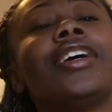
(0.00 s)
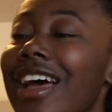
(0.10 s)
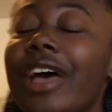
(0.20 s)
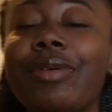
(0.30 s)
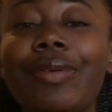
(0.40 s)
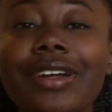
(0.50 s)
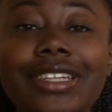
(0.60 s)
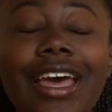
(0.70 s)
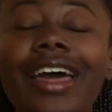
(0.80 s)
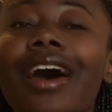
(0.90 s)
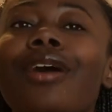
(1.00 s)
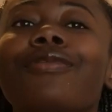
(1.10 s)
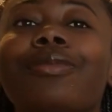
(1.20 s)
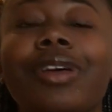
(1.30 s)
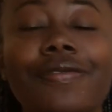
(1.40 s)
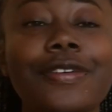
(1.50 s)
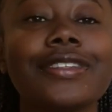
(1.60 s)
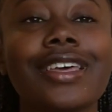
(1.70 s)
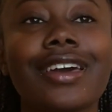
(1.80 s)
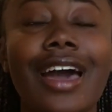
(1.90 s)
I'm about to head out for my
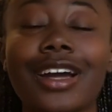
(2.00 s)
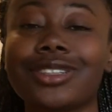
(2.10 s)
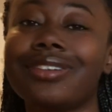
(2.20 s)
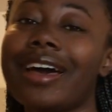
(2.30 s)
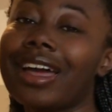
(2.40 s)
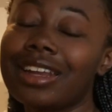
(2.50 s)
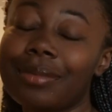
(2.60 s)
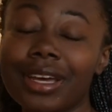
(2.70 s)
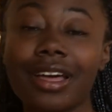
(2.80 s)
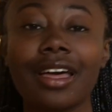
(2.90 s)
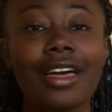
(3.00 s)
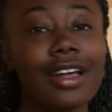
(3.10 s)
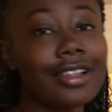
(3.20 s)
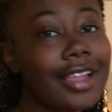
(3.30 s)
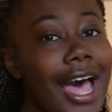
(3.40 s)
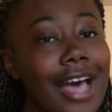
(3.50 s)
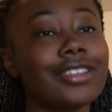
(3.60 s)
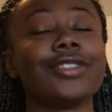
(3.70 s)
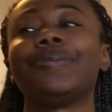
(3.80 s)
first like actual academic class.